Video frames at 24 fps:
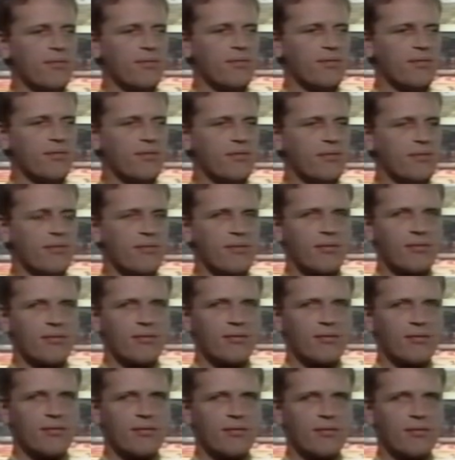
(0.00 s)

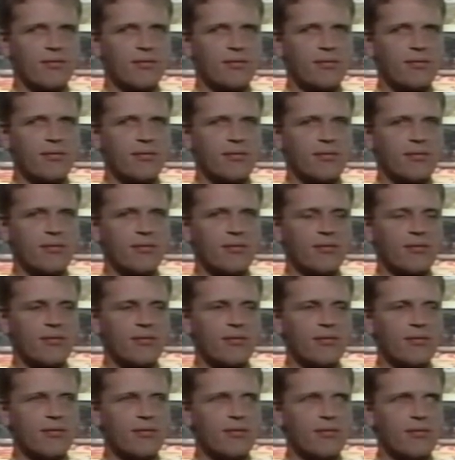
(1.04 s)

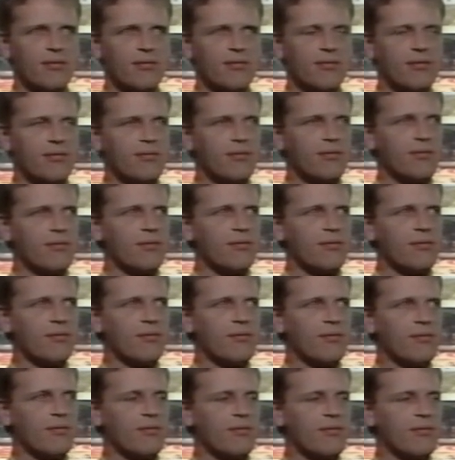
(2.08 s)

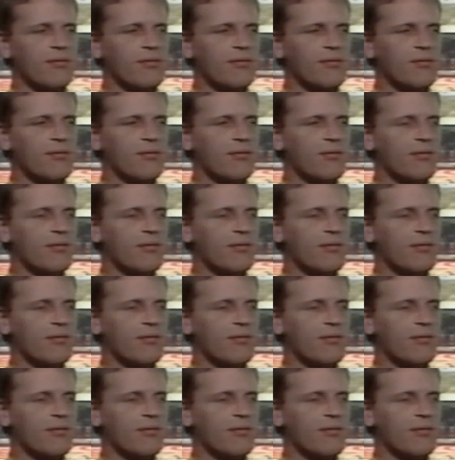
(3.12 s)
(not speaking)